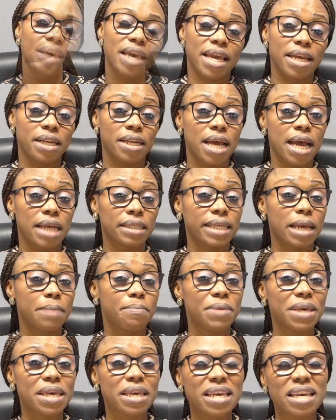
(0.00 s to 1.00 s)
And as I
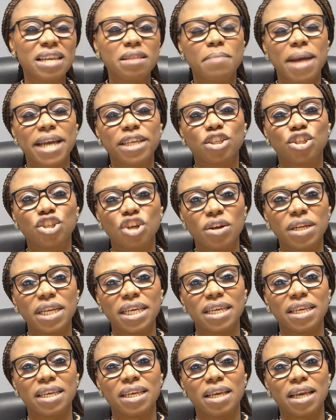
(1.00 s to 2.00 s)
begin my
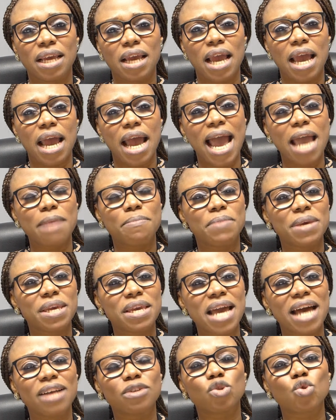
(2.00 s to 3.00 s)
journey, I
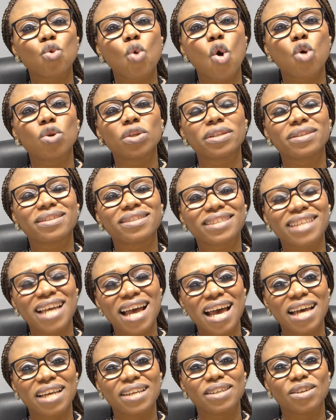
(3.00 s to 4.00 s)
began to
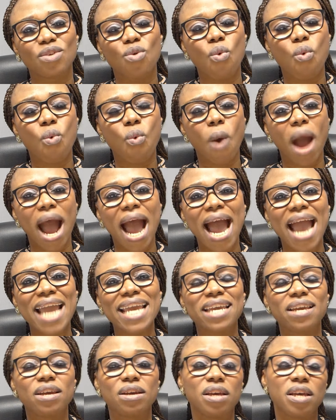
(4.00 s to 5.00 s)
understand
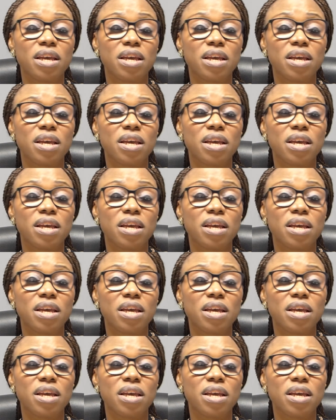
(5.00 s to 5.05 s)
why